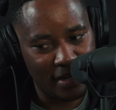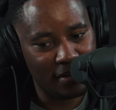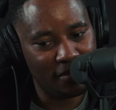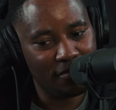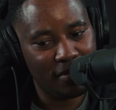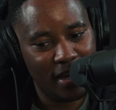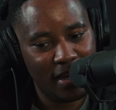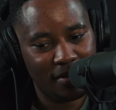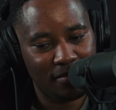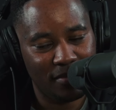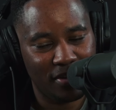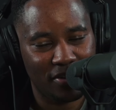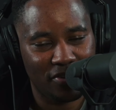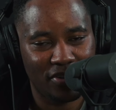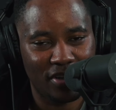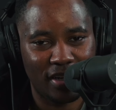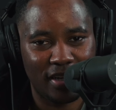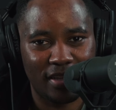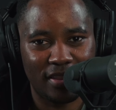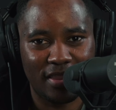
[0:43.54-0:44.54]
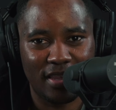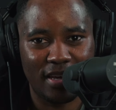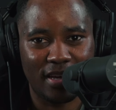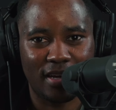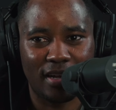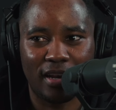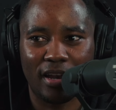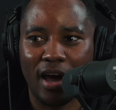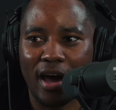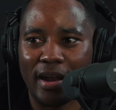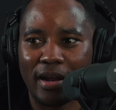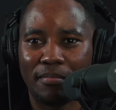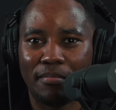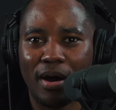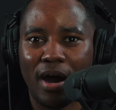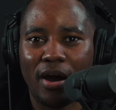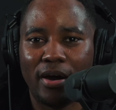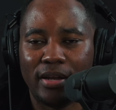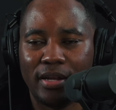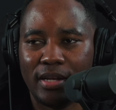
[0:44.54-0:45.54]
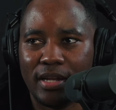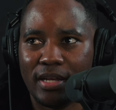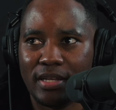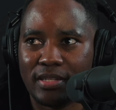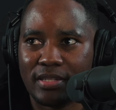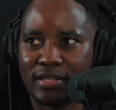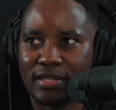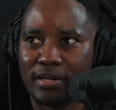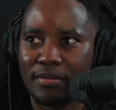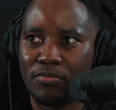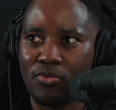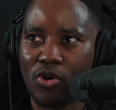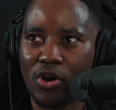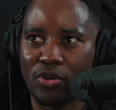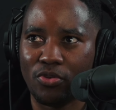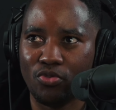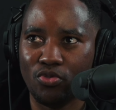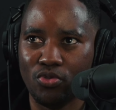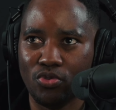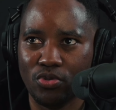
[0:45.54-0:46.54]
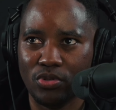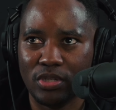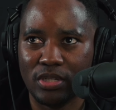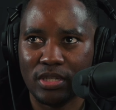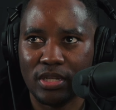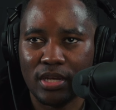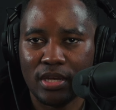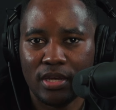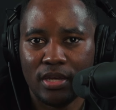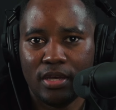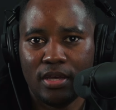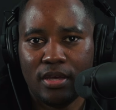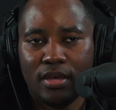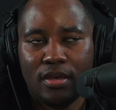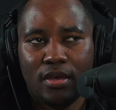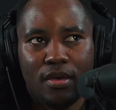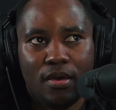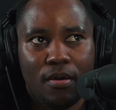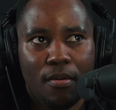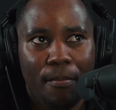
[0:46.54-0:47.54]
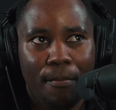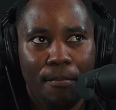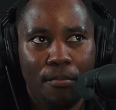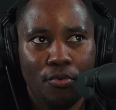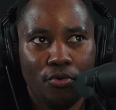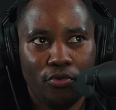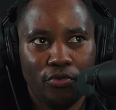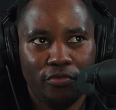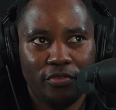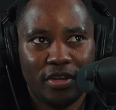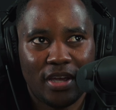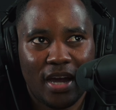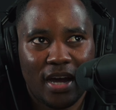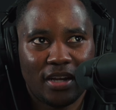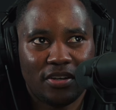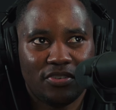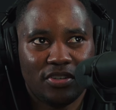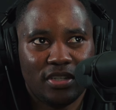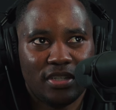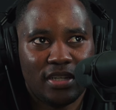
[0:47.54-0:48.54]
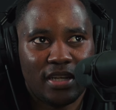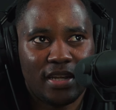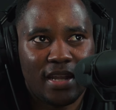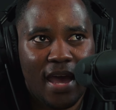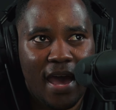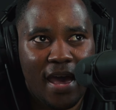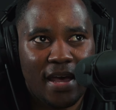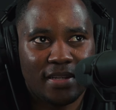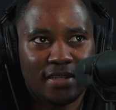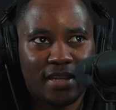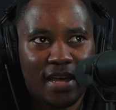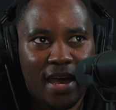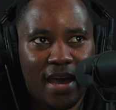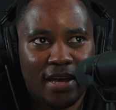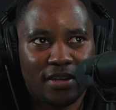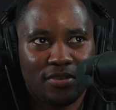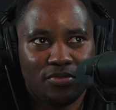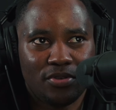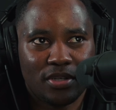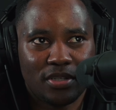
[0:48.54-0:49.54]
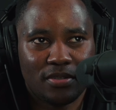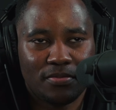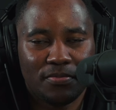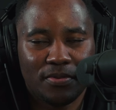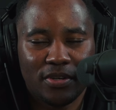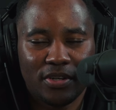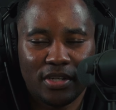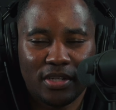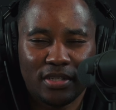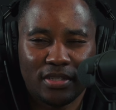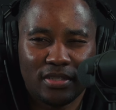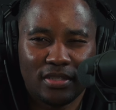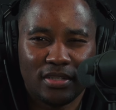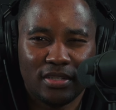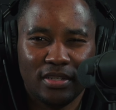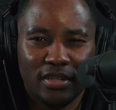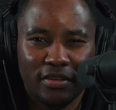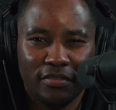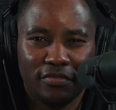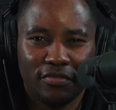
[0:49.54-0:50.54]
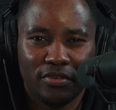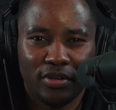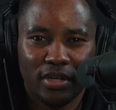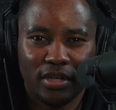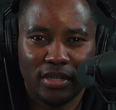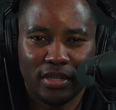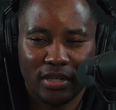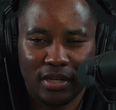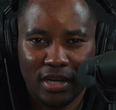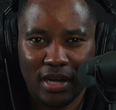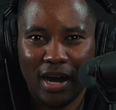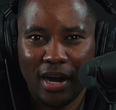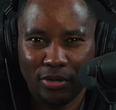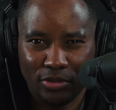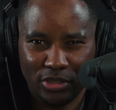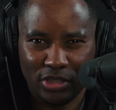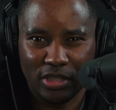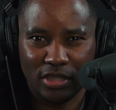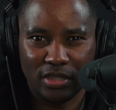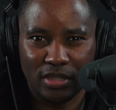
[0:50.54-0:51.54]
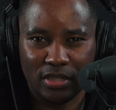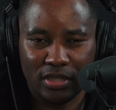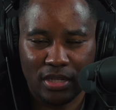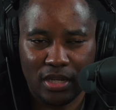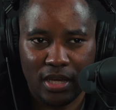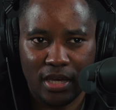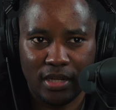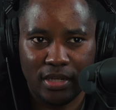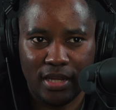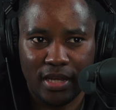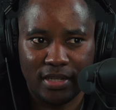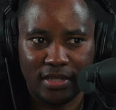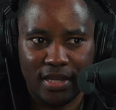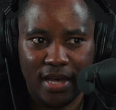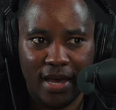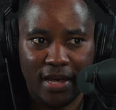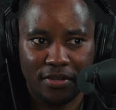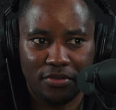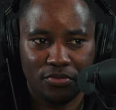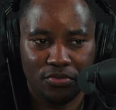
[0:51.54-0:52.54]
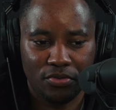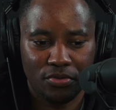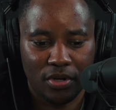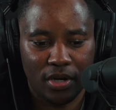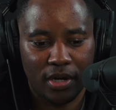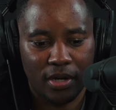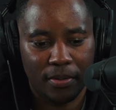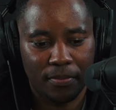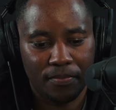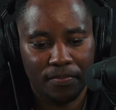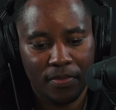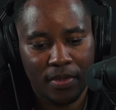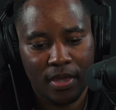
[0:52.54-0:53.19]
it made me really think a lot about it as someone who's moved countries and has had to experience different cultures and has had to